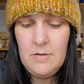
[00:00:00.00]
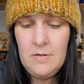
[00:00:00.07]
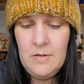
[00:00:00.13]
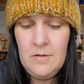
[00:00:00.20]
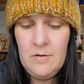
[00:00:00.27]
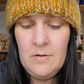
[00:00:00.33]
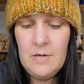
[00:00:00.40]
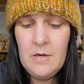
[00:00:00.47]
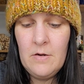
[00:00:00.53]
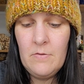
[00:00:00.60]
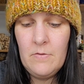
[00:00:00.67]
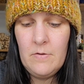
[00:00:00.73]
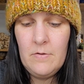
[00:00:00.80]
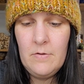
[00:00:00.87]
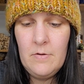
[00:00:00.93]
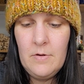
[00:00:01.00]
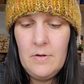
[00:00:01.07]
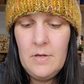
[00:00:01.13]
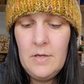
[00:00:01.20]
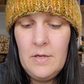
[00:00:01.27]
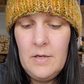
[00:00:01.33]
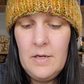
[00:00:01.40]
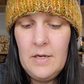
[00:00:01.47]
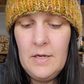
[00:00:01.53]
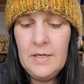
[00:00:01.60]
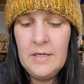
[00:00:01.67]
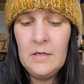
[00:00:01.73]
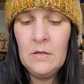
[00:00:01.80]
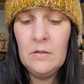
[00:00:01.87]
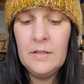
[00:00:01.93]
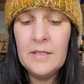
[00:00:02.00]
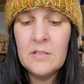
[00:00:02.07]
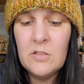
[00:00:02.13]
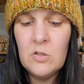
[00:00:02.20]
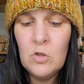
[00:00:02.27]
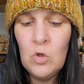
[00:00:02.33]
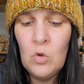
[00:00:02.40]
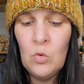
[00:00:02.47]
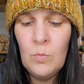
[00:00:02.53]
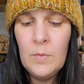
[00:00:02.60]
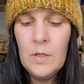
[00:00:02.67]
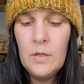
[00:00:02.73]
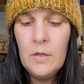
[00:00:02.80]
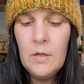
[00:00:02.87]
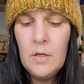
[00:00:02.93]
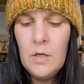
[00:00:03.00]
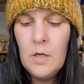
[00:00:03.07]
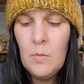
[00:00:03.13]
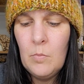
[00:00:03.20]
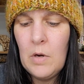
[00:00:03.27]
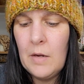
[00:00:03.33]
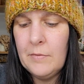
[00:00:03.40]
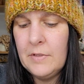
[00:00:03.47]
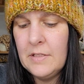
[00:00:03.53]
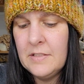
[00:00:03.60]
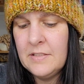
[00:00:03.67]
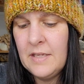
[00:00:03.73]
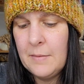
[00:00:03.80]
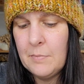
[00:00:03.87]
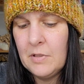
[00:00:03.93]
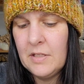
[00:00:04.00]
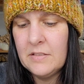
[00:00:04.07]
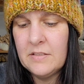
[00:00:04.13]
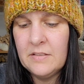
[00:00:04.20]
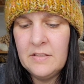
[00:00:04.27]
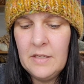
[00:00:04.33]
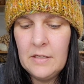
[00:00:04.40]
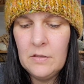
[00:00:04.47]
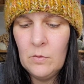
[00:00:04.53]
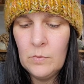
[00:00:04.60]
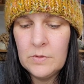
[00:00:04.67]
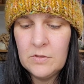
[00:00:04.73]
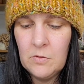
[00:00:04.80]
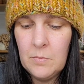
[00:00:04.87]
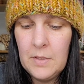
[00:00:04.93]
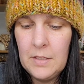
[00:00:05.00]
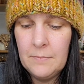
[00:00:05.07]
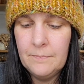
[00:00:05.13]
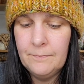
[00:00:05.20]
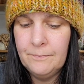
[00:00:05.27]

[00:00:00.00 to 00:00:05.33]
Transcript: I don't know. I can only assume probably the same place as the other ones are made.